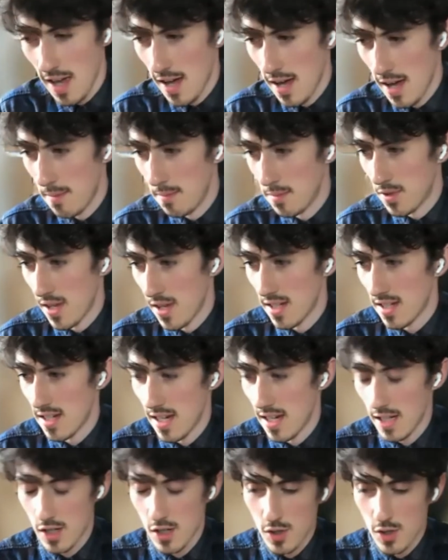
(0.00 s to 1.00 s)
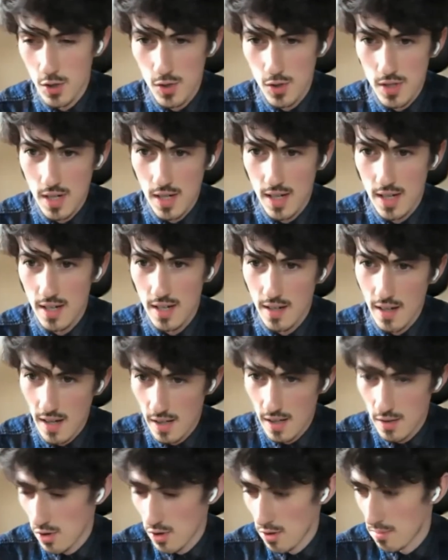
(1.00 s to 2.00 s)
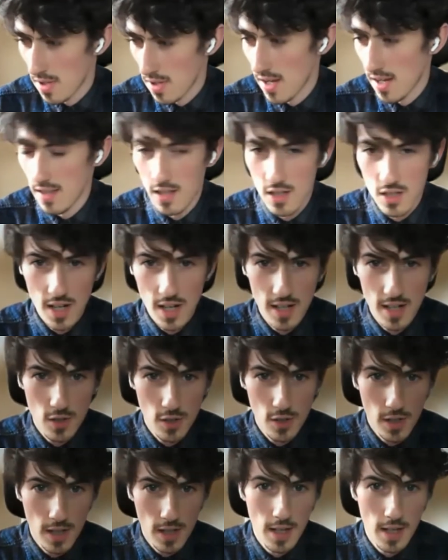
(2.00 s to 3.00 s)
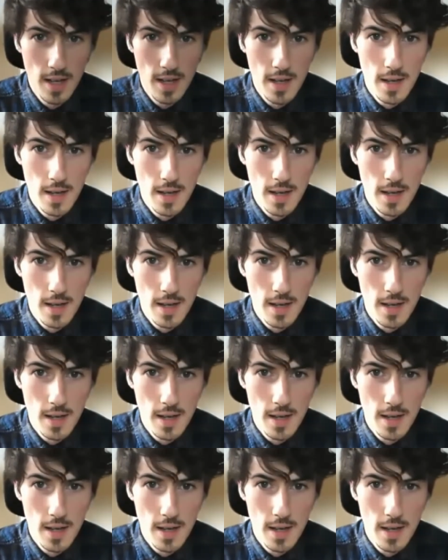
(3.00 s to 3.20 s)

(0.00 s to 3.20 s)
So that's next Tuesday. I'll drop that in the chat shortly.